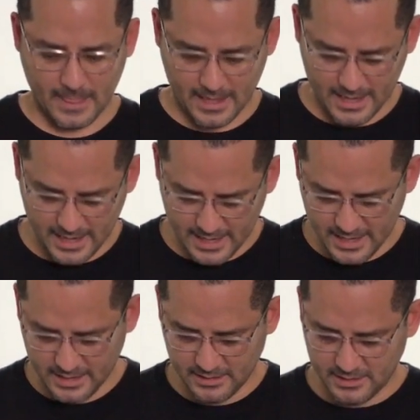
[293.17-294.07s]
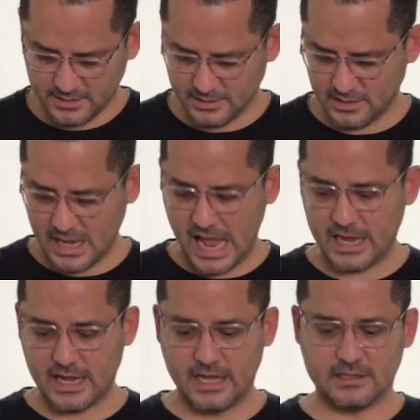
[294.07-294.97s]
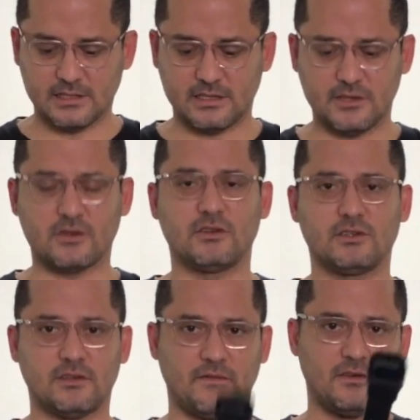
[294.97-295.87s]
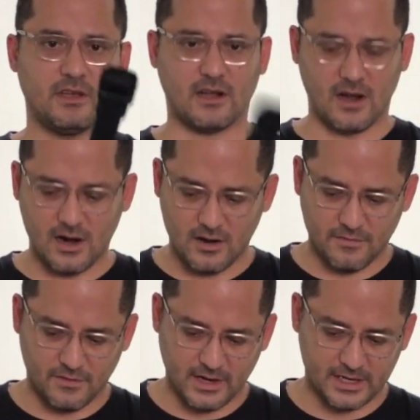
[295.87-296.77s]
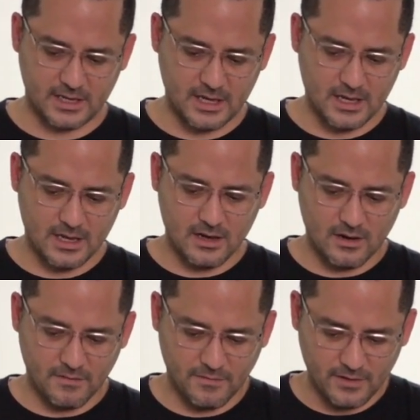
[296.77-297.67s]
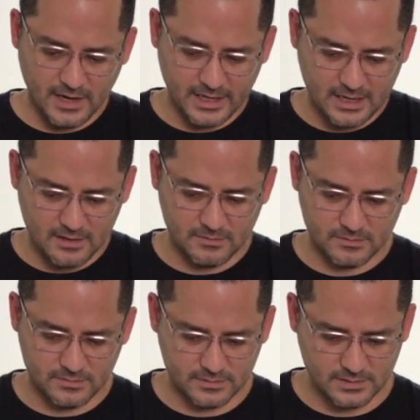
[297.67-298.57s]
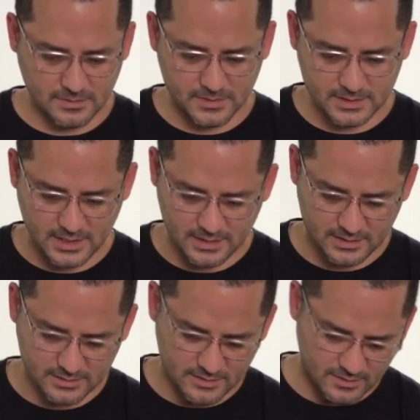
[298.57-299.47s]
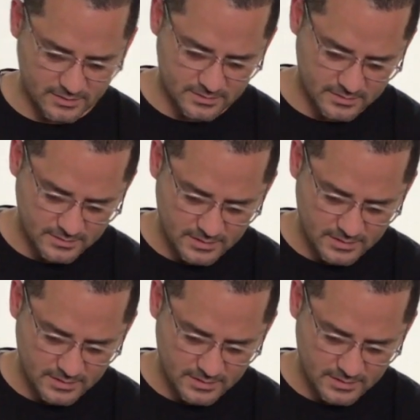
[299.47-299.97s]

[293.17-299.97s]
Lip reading: And this is, I guess this one you can use it for the car, or for like let me see how this works.